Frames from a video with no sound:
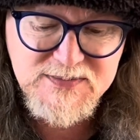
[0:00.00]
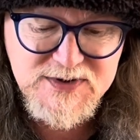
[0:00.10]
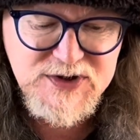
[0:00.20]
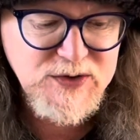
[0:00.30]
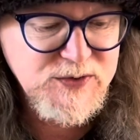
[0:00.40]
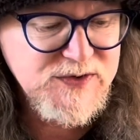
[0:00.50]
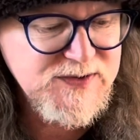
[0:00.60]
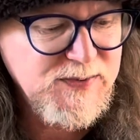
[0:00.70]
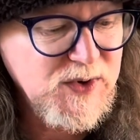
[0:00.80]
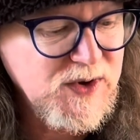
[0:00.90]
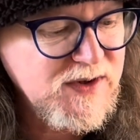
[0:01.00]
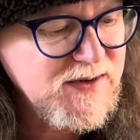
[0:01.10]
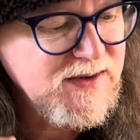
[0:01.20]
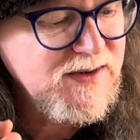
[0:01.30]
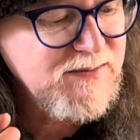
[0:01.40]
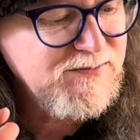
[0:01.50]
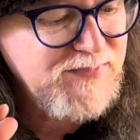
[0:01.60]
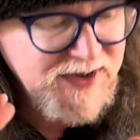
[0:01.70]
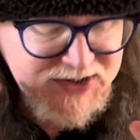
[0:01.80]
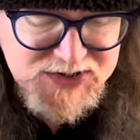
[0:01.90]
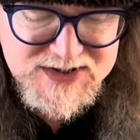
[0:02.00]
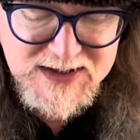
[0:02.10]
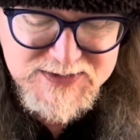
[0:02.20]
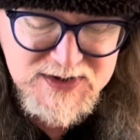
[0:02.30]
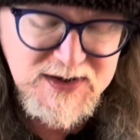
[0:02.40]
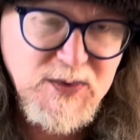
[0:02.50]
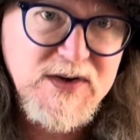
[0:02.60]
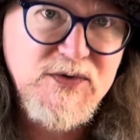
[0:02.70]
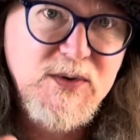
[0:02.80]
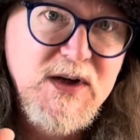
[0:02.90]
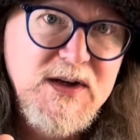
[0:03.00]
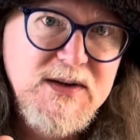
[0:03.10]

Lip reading: children's book, but it's just absolutely wonderful.